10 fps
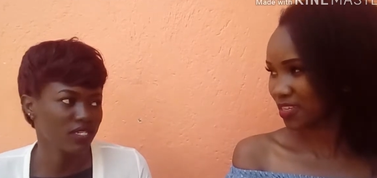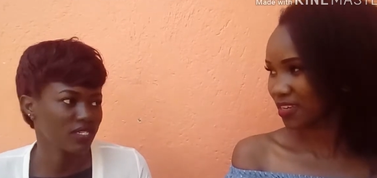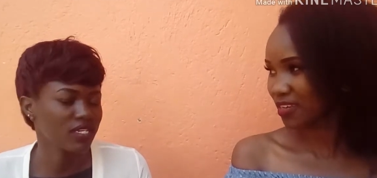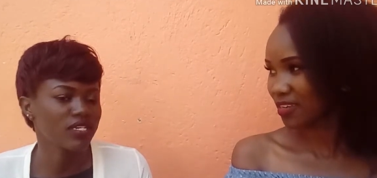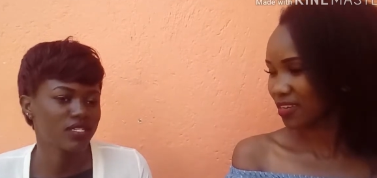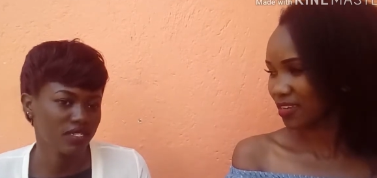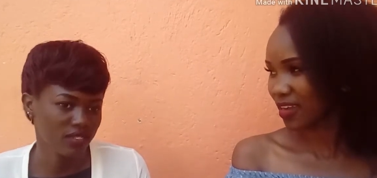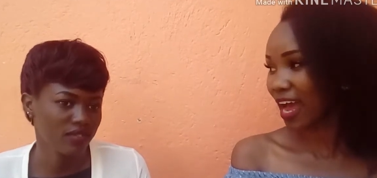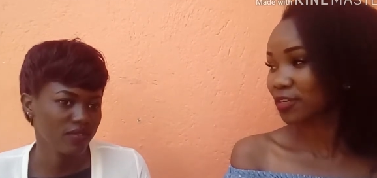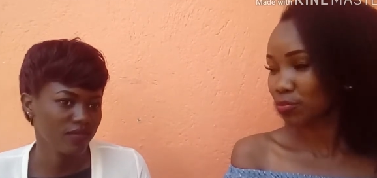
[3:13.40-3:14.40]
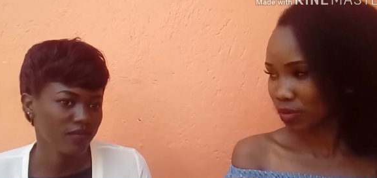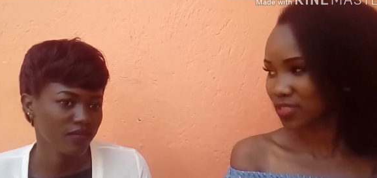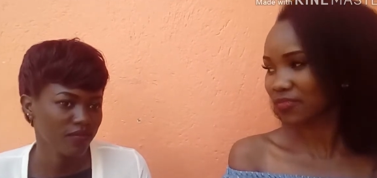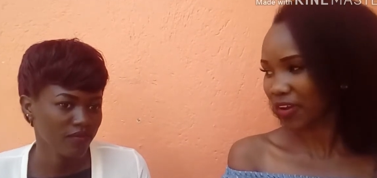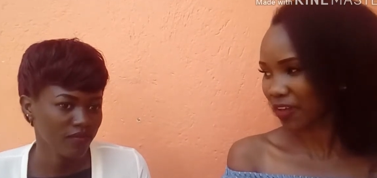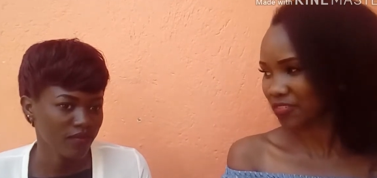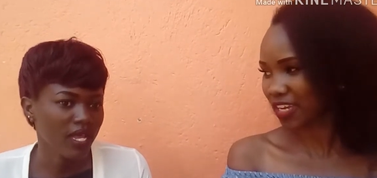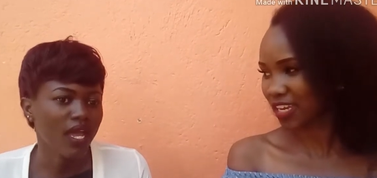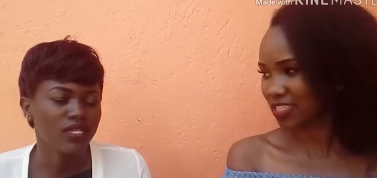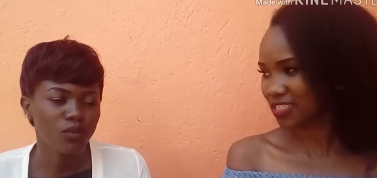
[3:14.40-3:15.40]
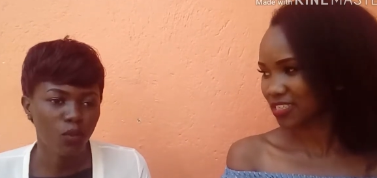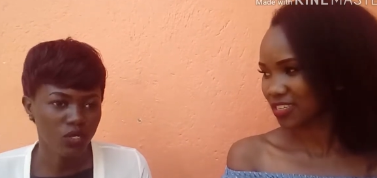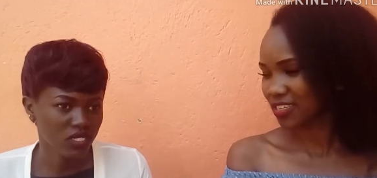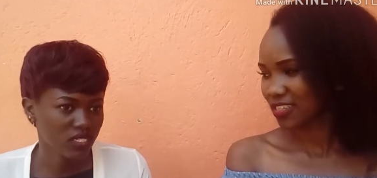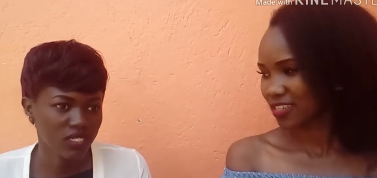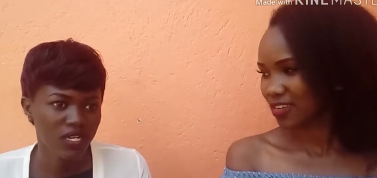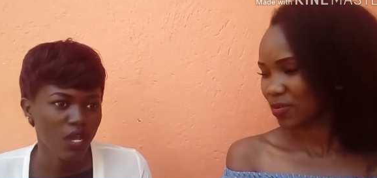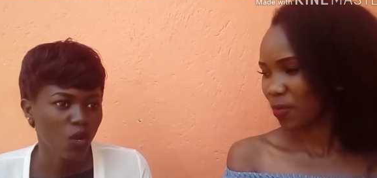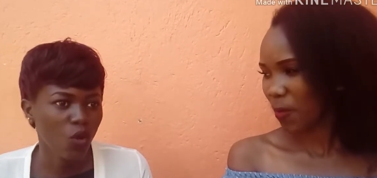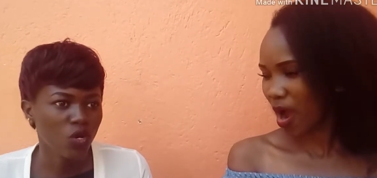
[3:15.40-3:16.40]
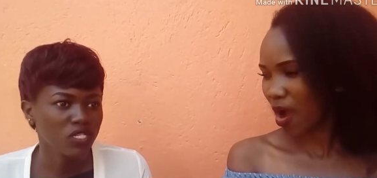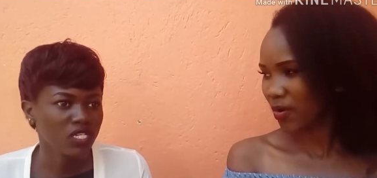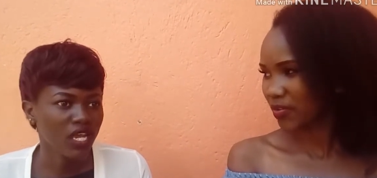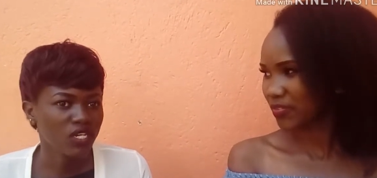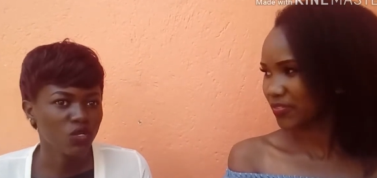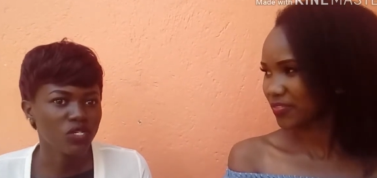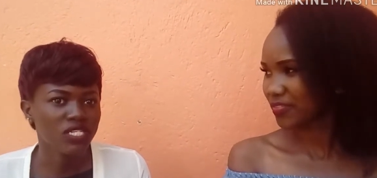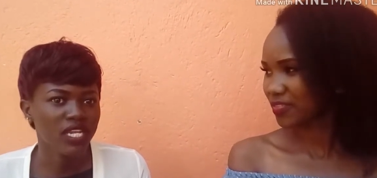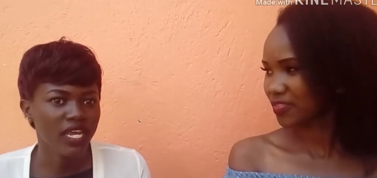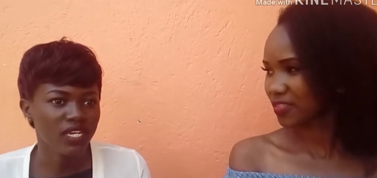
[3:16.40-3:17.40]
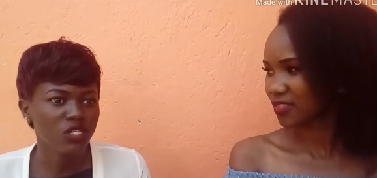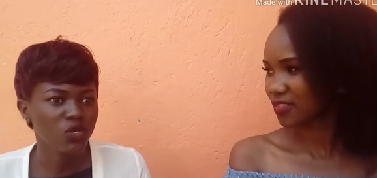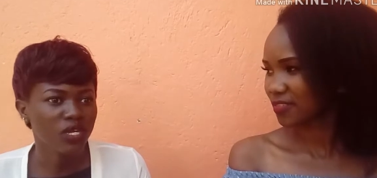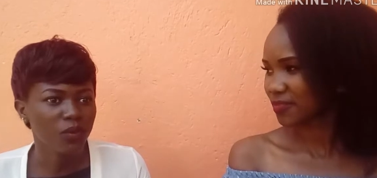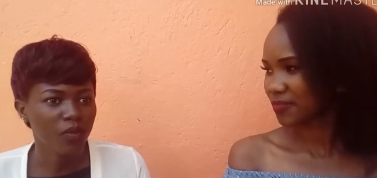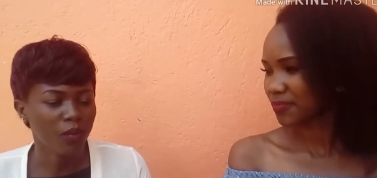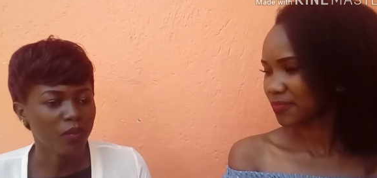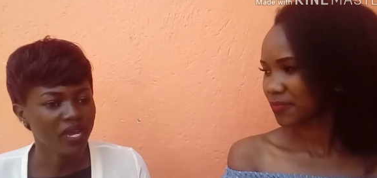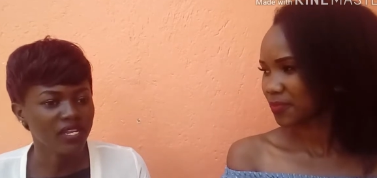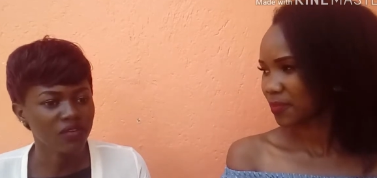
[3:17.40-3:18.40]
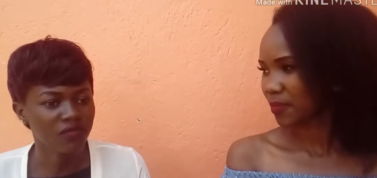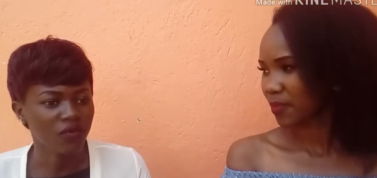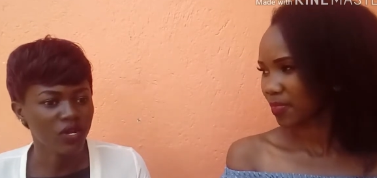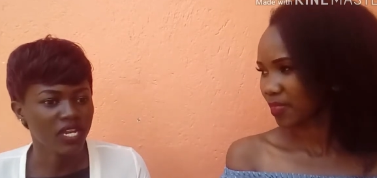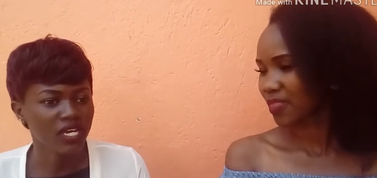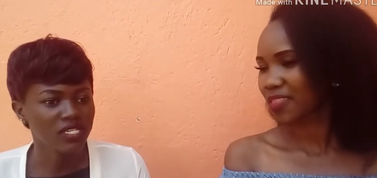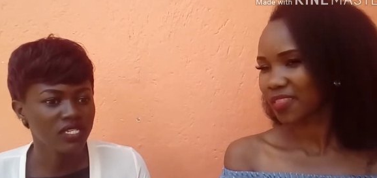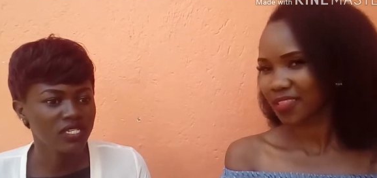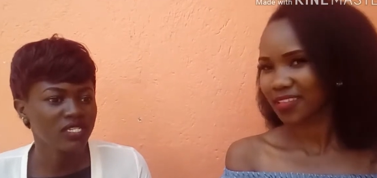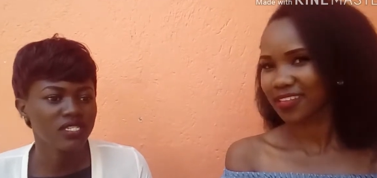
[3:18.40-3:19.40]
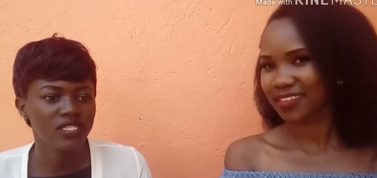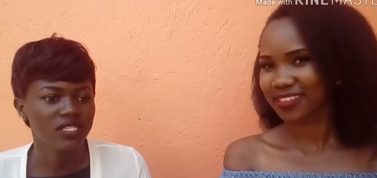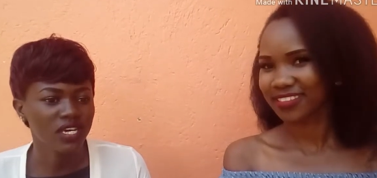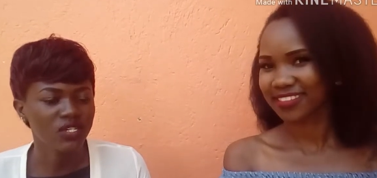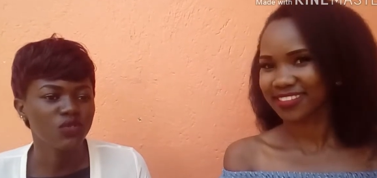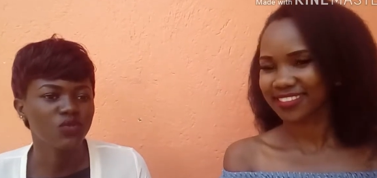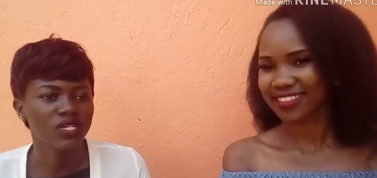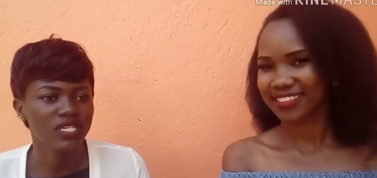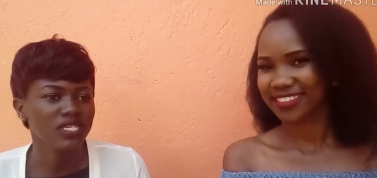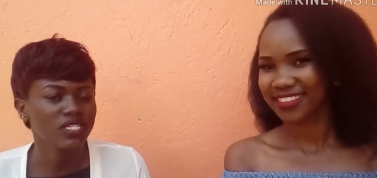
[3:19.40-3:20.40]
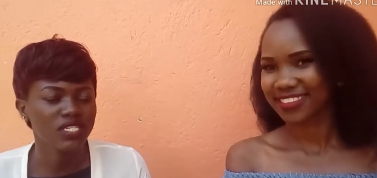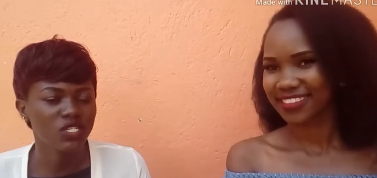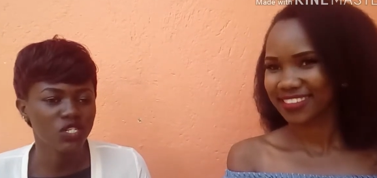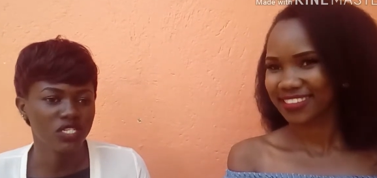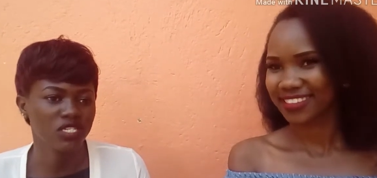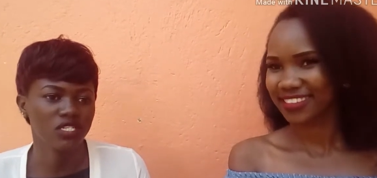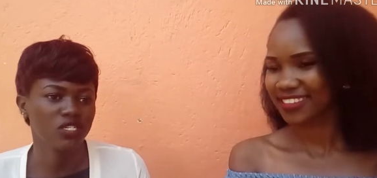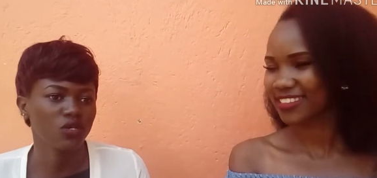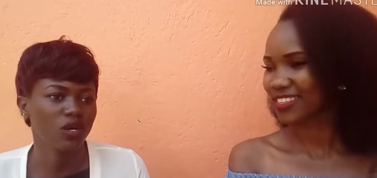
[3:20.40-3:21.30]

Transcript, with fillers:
Speaker 1: Days, yes.
Speaker 2: At most five days. At
Speaker 1: most. Because wow. I don't like to keep a pile of orders. That really stresses you